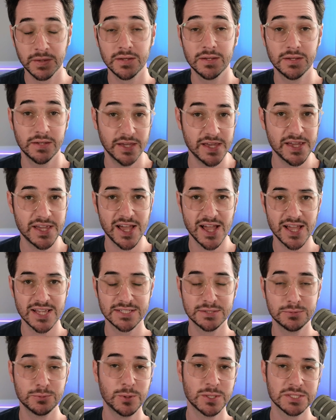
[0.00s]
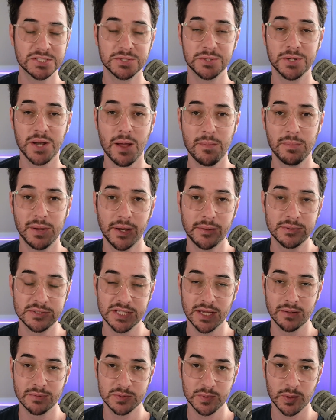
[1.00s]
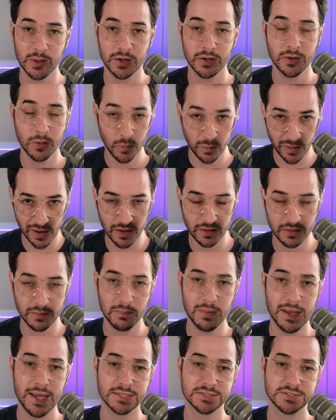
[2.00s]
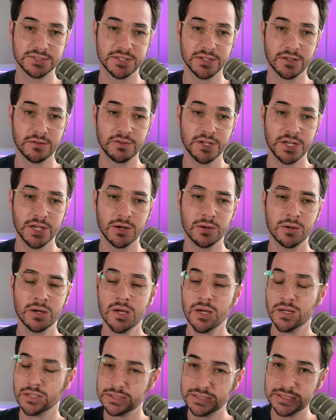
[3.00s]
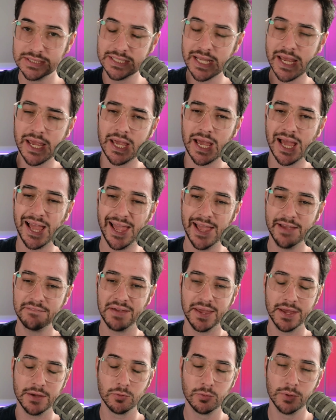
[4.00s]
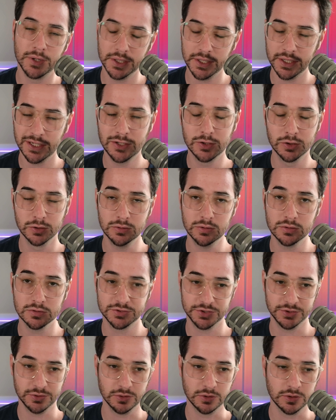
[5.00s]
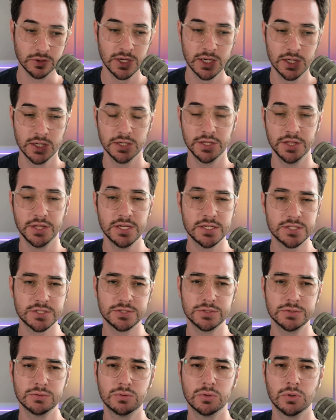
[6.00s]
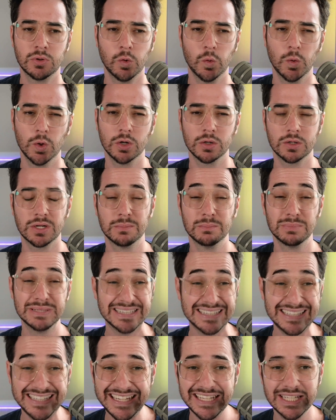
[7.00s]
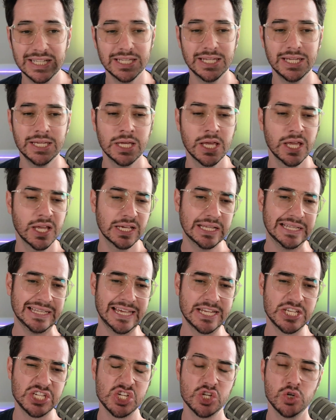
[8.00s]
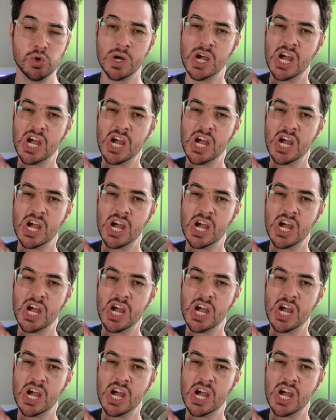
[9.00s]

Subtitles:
Hey guys, what's going on? My name is Tom Spark. Welcome back to another video. Today I have a really cool tool. This tool will completely let you